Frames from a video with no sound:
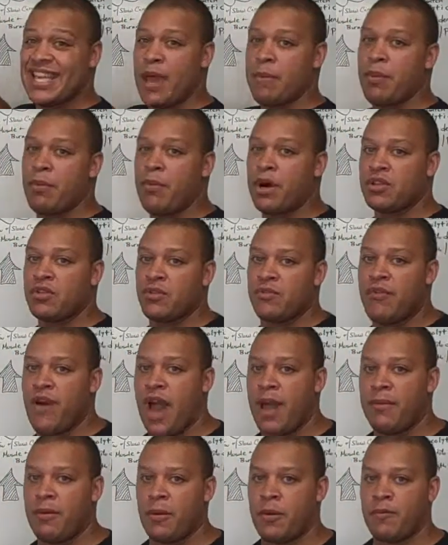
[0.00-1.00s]
this type of muscle
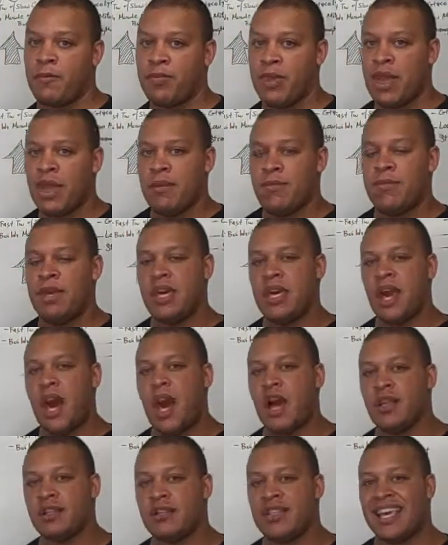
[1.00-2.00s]
fiber.
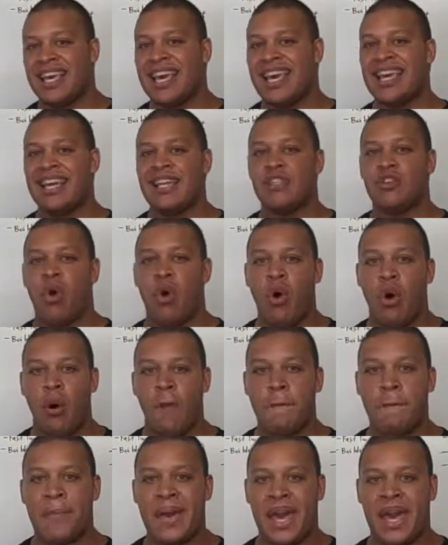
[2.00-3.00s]
Because it is
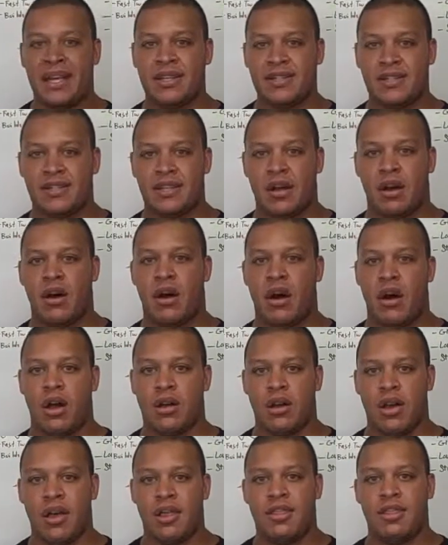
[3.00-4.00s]
all based
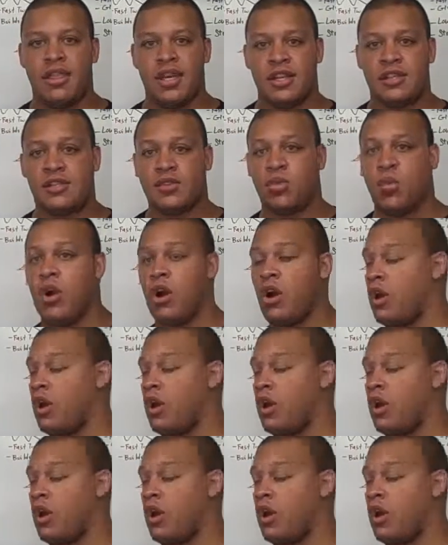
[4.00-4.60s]
on this